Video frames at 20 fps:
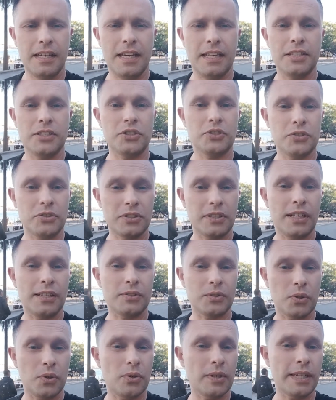And you should
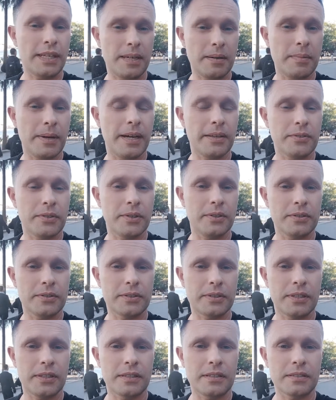start talking about
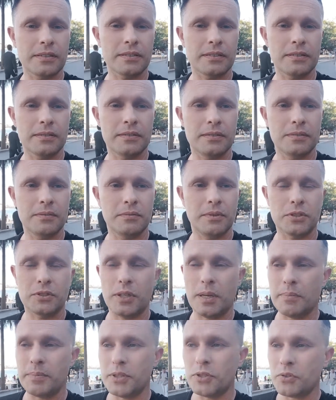those things. What
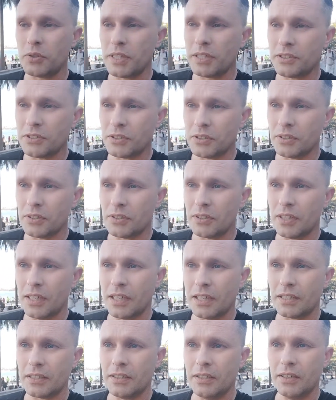type of drinks do you
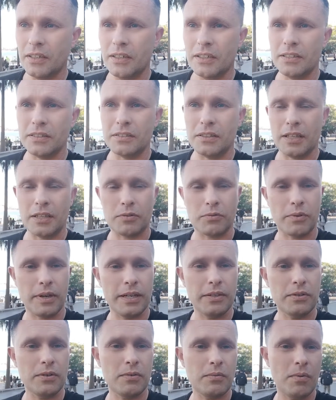like? Oh, you like
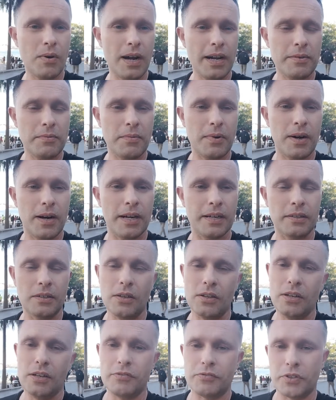red or white wine?
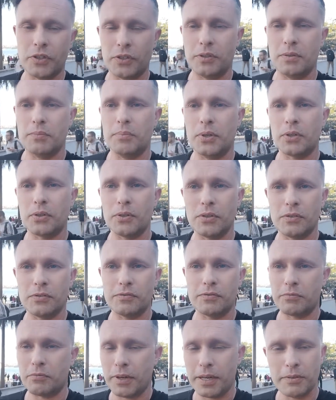Oh, I've got a bottle
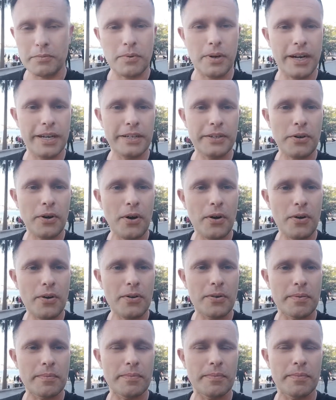of red wine at home.